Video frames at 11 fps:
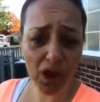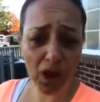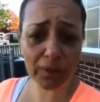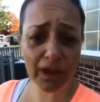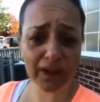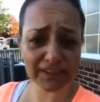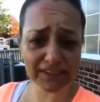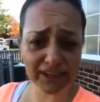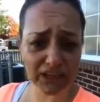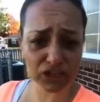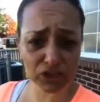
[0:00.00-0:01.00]
All we have to
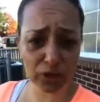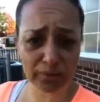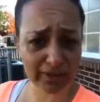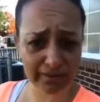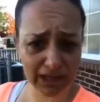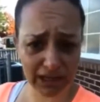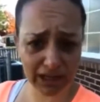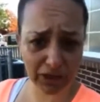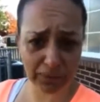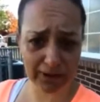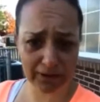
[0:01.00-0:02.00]
say is show me the
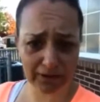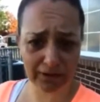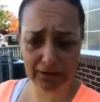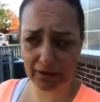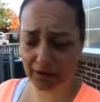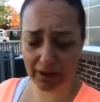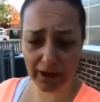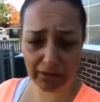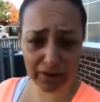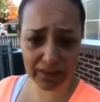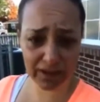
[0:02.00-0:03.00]
video.
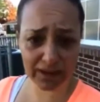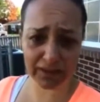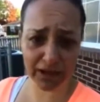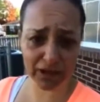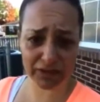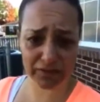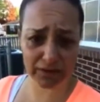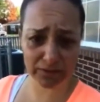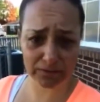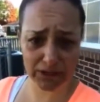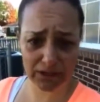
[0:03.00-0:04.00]
Everything in there is
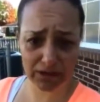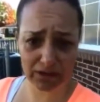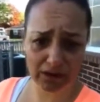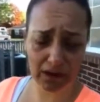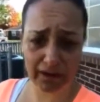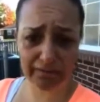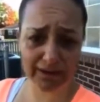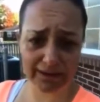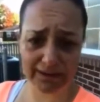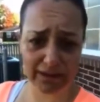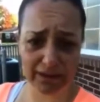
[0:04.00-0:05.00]
filmed.
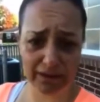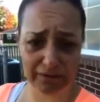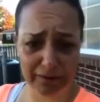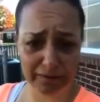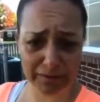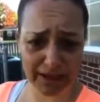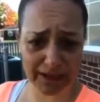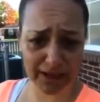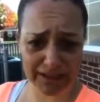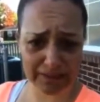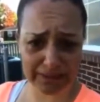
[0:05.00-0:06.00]
Obviously, they filmed my
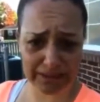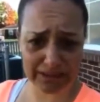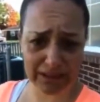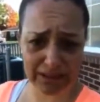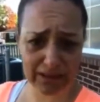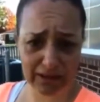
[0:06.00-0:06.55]
husband.